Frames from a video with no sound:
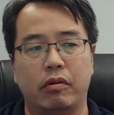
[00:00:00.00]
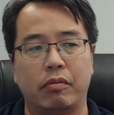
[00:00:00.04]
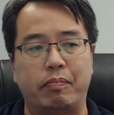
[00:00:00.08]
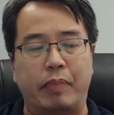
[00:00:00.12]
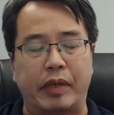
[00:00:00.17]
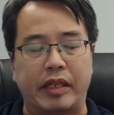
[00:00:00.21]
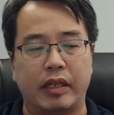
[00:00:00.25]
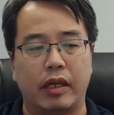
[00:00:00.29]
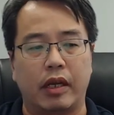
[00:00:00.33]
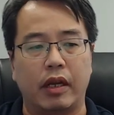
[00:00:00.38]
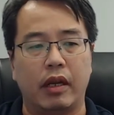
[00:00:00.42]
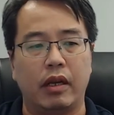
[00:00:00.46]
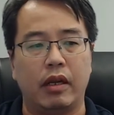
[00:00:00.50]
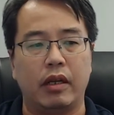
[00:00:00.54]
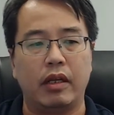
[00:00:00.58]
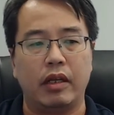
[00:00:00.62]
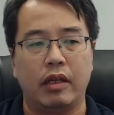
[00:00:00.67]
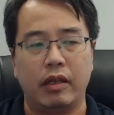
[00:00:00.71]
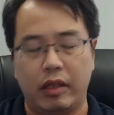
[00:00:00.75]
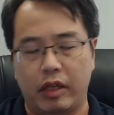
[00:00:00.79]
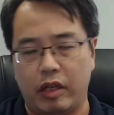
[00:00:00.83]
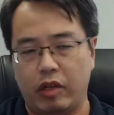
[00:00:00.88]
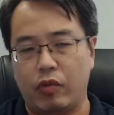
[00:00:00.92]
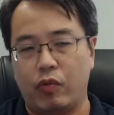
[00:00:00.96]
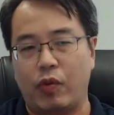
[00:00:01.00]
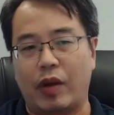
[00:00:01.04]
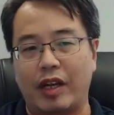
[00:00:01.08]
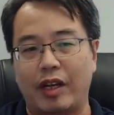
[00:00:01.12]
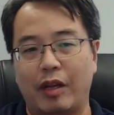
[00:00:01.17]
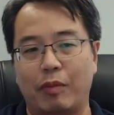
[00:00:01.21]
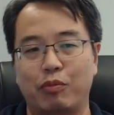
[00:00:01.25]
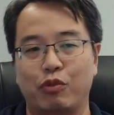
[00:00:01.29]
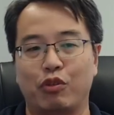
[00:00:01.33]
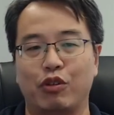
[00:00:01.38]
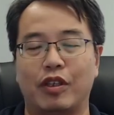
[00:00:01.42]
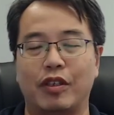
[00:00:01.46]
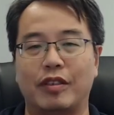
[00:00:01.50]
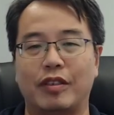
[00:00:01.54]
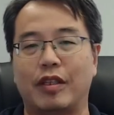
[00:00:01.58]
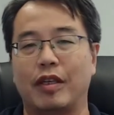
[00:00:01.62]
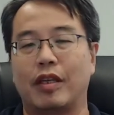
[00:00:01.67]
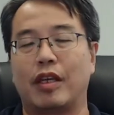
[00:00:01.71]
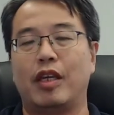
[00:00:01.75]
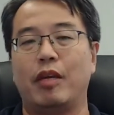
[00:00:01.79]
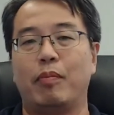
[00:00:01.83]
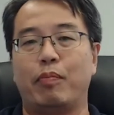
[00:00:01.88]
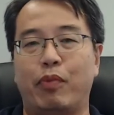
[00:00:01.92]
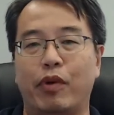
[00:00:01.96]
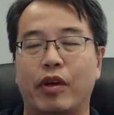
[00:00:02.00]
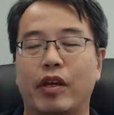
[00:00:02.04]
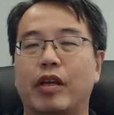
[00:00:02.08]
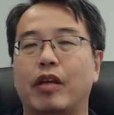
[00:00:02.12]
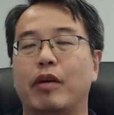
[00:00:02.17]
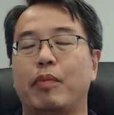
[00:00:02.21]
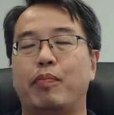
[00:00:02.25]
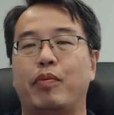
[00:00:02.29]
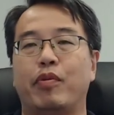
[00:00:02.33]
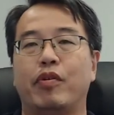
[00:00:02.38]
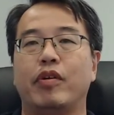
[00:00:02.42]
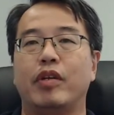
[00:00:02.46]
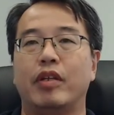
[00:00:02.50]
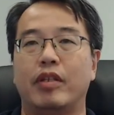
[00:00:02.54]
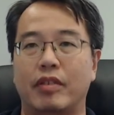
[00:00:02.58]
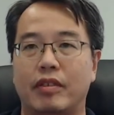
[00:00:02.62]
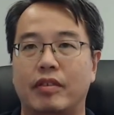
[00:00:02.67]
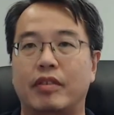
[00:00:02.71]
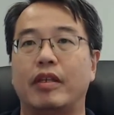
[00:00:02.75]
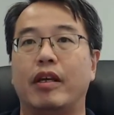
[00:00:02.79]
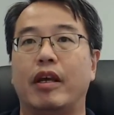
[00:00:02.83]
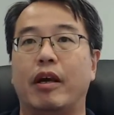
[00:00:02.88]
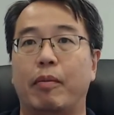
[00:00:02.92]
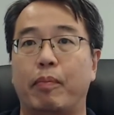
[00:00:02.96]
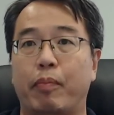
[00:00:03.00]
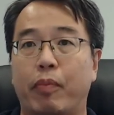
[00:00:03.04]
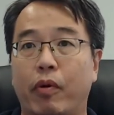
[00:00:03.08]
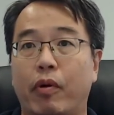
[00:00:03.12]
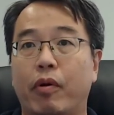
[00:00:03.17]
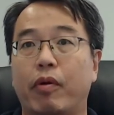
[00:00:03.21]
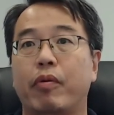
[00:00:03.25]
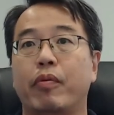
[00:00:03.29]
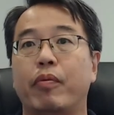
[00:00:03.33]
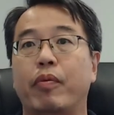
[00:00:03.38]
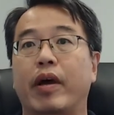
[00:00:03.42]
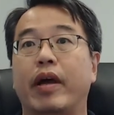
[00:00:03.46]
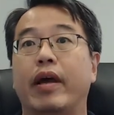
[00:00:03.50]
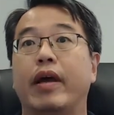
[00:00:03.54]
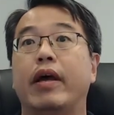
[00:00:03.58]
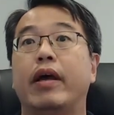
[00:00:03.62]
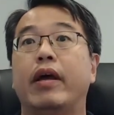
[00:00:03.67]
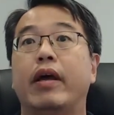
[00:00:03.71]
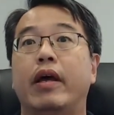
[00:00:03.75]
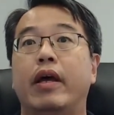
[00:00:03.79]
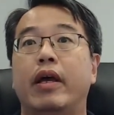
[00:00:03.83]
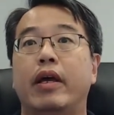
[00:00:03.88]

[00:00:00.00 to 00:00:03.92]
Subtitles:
particularly in the run-up to the circuit breaker period in Singapore, where,